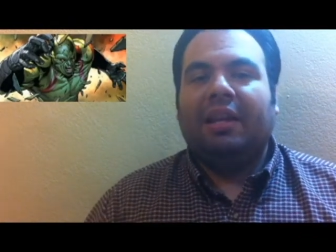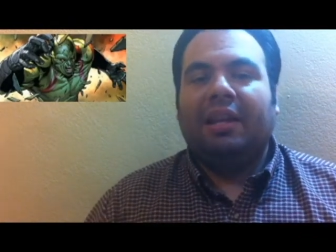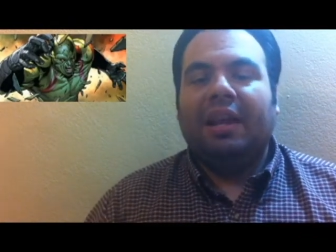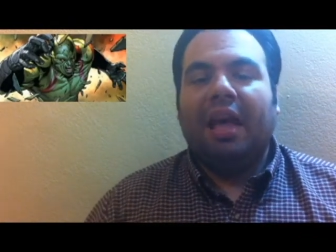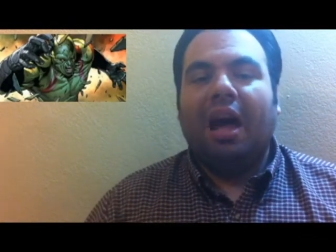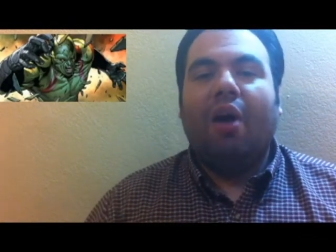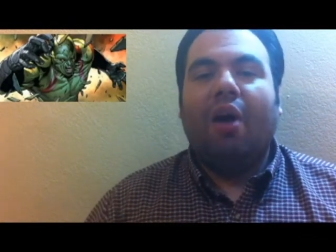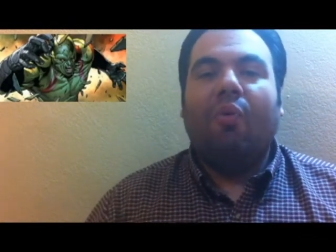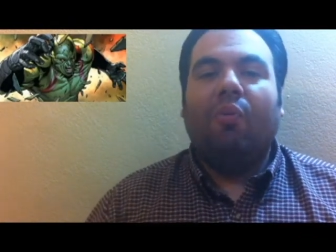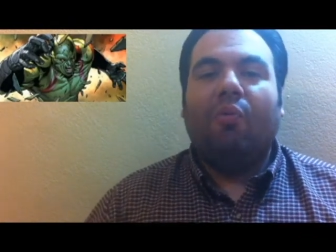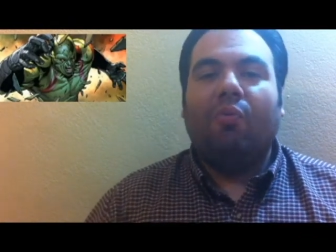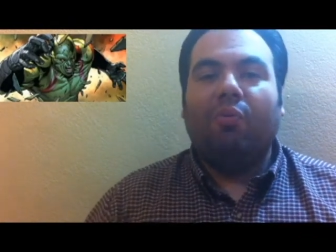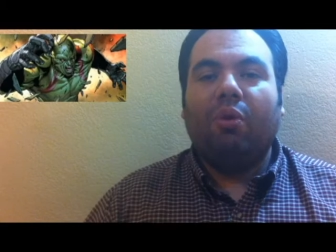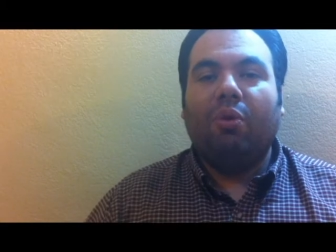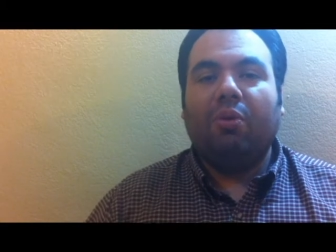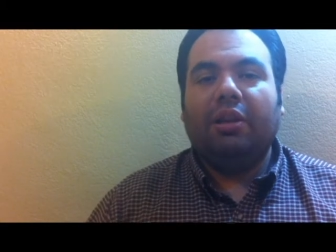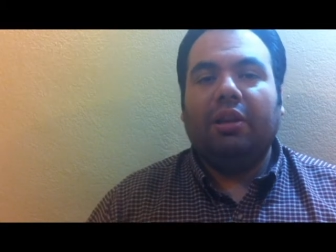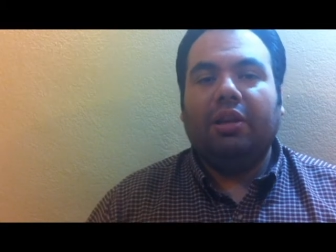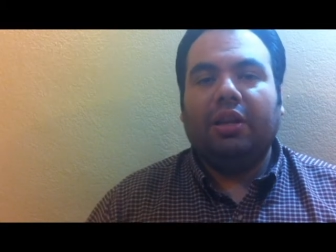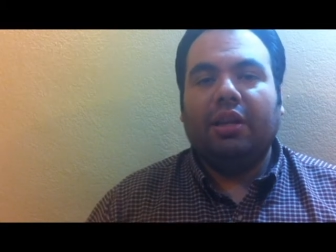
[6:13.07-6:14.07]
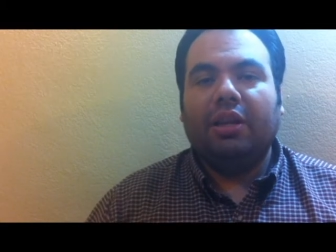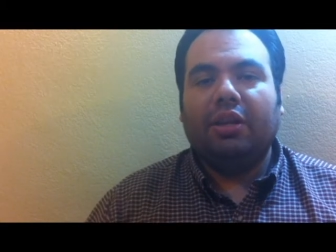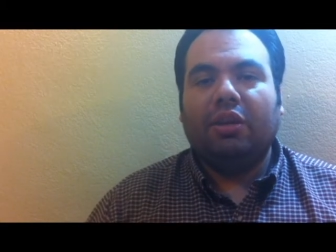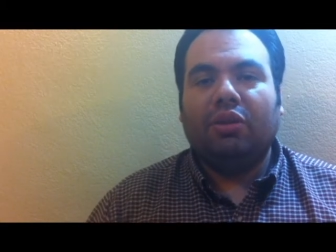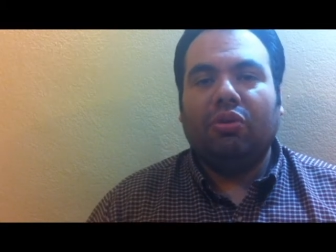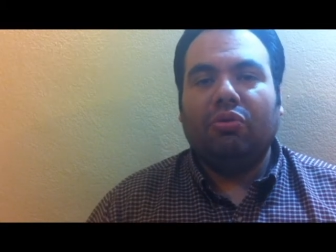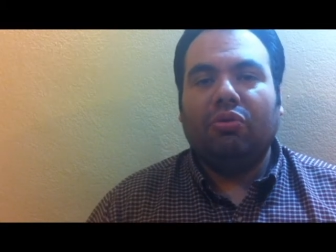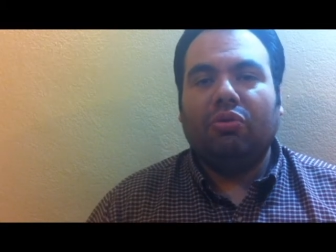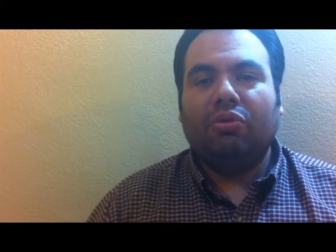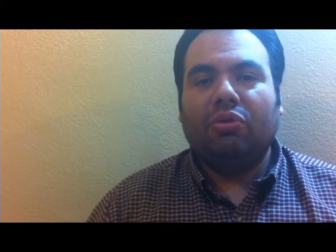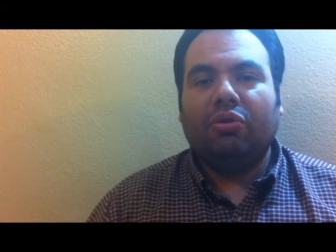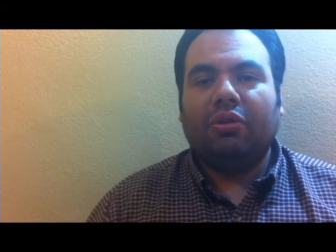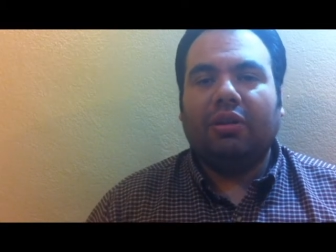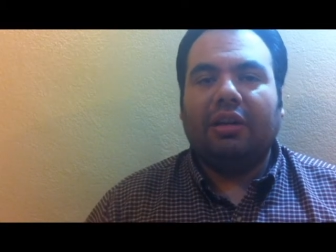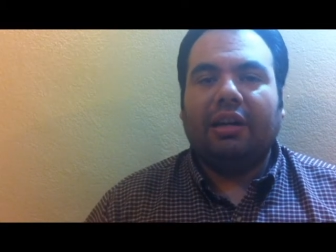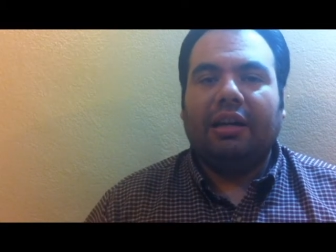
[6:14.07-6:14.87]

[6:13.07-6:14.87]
Now, Ronan the Accuser,